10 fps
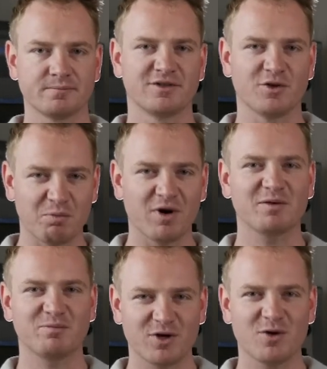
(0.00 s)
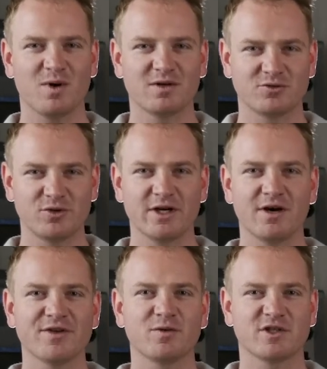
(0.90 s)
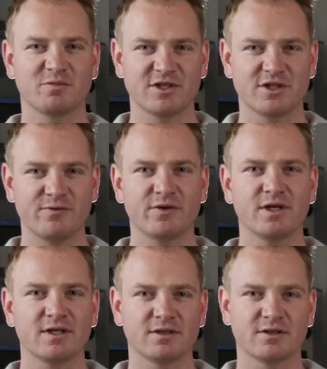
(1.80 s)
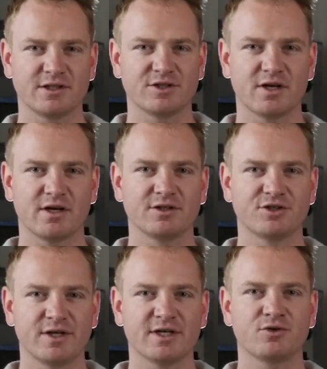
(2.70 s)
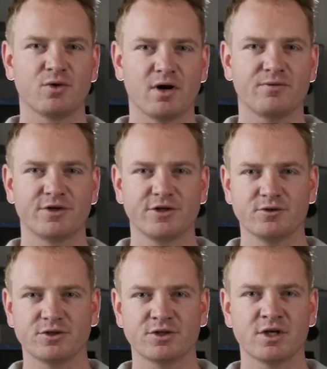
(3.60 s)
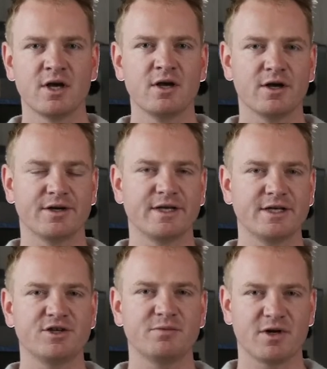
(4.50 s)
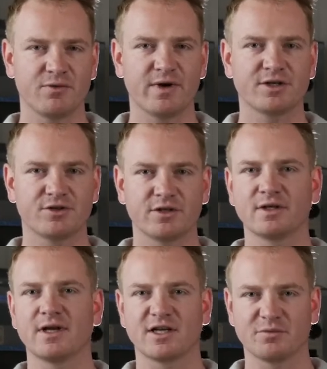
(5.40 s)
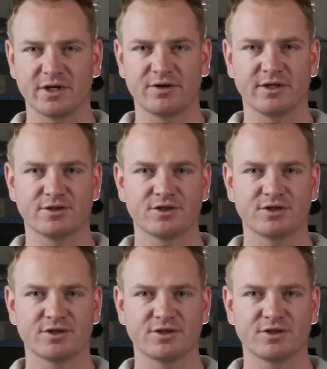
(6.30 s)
The Part Pro 300 was specifically engineered to offer users an easy manufacturing experience.